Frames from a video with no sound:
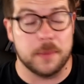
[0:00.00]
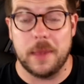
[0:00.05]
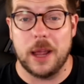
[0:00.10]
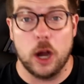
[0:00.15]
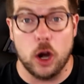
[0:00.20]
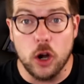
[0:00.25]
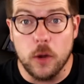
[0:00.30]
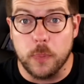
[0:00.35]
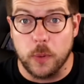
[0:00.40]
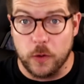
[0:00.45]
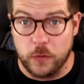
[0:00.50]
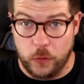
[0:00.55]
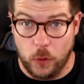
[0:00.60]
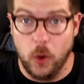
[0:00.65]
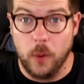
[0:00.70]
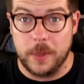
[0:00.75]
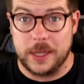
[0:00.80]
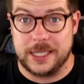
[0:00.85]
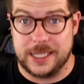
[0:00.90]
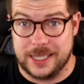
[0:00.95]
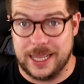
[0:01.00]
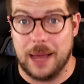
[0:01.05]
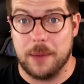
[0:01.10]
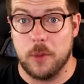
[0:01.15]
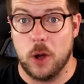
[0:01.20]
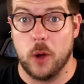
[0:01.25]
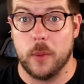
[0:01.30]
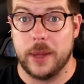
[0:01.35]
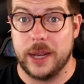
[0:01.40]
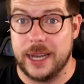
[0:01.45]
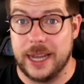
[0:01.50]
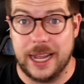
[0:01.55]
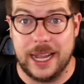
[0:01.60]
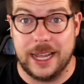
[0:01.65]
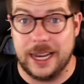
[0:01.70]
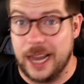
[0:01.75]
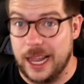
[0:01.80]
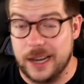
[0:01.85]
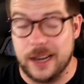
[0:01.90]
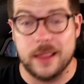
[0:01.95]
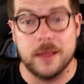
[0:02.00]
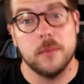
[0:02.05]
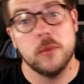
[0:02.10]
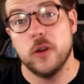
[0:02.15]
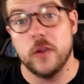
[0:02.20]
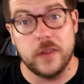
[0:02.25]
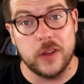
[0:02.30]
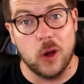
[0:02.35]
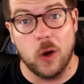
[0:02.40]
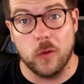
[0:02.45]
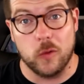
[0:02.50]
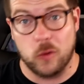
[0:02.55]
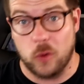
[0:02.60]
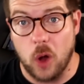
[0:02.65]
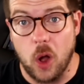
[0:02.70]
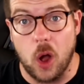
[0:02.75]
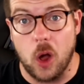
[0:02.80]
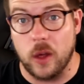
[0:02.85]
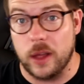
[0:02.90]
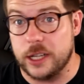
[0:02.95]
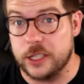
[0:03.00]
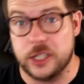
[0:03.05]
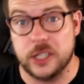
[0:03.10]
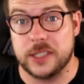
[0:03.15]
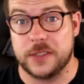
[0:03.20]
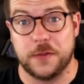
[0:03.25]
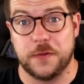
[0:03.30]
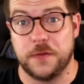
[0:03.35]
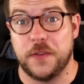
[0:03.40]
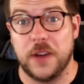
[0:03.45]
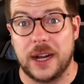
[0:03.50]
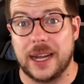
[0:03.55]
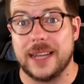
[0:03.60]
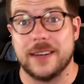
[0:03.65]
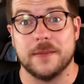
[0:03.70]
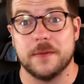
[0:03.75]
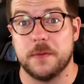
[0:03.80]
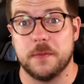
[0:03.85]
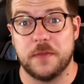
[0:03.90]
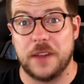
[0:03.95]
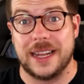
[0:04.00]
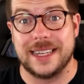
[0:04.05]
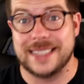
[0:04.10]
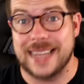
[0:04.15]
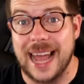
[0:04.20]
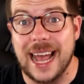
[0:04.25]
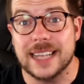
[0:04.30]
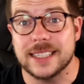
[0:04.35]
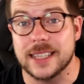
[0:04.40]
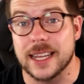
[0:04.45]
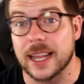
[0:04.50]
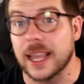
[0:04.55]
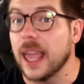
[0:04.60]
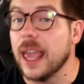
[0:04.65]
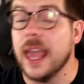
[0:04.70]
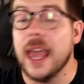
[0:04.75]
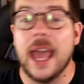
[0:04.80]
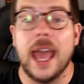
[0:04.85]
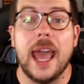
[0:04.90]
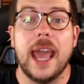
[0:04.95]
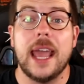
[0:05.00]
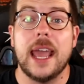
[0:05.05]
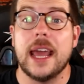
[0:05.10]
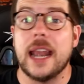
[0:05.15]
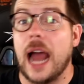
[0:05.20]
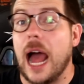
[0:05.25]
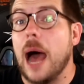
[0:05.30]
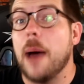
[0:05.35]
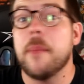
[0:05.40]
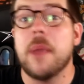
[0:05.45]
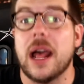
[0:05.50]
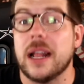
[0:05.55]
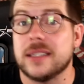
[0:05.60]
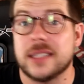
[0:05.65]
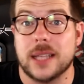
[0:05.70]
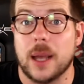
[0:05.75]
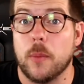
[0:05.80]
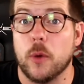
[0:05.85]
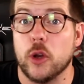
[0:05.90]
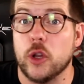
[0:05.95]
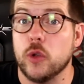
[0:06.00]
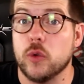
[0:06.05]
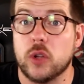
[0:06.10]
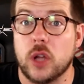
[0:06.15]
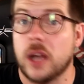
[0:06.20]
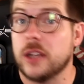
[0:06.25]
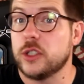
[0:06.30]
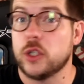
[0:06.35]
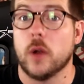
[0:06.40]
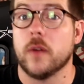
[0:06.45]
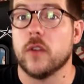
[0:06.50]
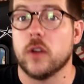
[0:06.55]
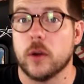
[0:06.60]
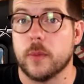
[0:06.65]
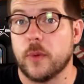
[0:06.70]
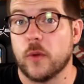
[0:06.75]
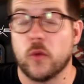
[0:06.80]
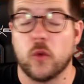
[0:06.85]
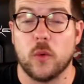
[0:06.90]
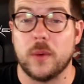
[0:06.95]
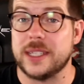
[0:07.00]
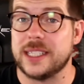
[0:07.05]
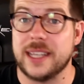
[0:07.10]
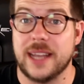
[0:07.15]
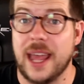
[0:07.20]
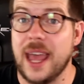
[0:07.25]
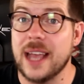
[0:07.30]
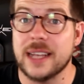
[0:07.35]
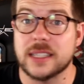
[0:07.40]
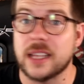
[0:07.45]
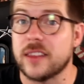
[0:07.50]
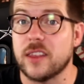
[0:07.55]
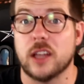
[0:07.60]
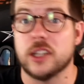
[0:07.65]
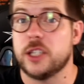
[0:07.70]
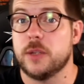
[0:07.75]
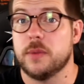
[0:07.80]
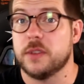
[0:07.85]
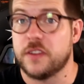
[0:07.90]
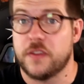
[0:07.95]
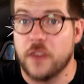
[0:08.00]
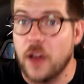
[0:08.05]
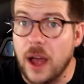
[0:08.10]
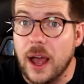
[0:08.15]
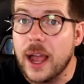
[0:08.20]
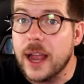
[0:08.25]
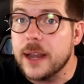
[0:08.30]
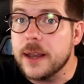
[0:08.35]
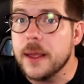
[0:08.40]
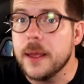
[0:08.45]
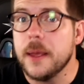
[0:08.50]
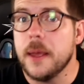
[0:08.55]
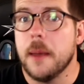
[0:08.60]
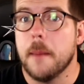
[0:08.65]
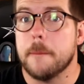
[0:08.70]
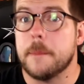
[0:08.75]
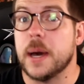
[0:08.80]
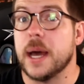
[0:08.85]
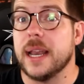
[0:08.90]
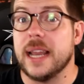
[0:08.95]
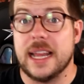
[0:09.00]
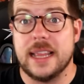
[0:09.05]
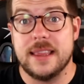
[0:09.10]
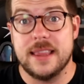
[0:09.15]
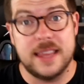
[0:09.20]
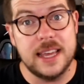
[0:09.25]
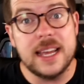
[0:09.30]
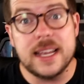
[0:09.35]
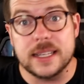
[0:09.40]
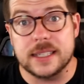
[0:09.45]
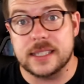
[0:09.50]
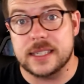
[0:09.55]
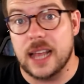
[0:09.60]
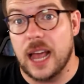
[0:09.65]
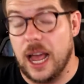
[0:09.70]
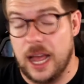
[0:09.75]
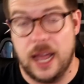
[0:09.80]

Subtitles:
her performance in that moment and in the movie overall is just fucking fantastic. And I'm not someone who gushed over her performance in X. I thought she was fine. But in this,